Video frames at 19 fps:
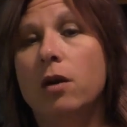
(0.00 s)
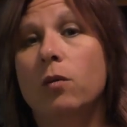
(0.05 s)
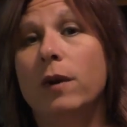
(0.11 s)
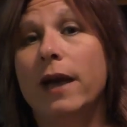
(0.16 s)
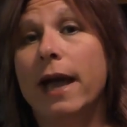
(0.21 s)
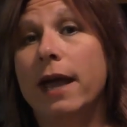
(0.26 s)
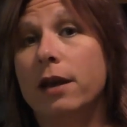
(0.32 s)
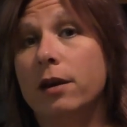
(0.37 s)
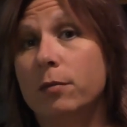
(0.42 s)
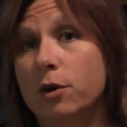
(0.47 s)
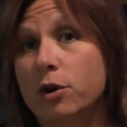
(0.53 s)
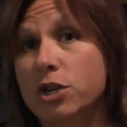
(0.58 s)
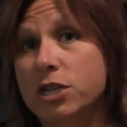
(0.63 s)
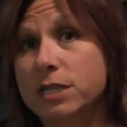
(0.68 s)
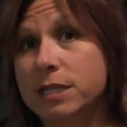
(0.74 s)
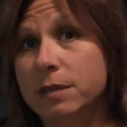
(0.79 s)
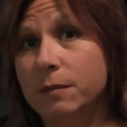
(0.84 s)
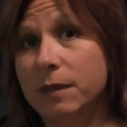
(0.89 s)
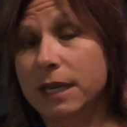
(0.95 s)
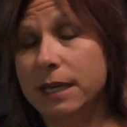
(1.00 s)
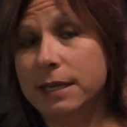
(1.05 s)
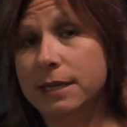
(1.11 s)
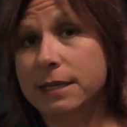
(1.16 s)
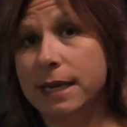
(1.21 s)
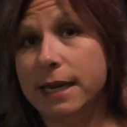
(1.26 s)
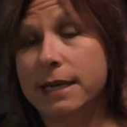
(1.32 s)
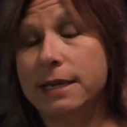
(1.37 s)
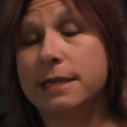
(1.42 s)
We had an emergency meeting
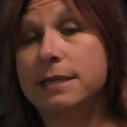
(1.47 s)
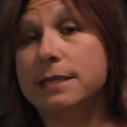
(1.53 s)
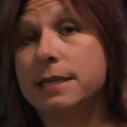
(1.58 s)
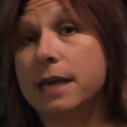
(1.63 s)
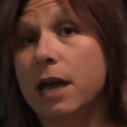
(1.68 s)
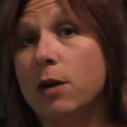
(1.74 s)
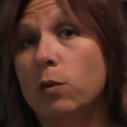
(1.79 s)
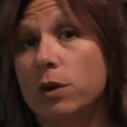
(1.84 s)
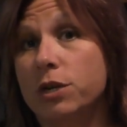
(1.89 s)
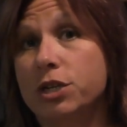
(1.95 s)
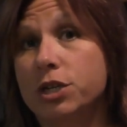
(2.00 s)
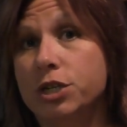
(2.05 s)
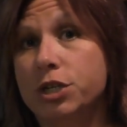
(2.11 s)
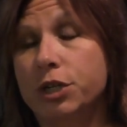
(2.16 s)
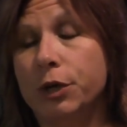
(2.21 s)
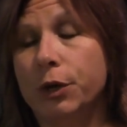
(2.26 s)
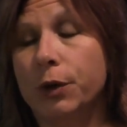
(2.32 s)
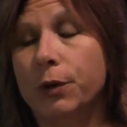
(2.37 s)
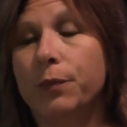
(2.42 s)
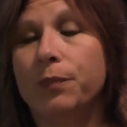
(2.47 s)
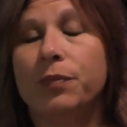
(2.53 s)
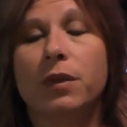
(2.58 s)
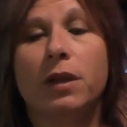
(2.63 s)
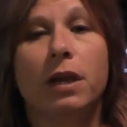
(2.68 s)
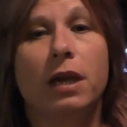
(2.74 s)
today to decide what to do.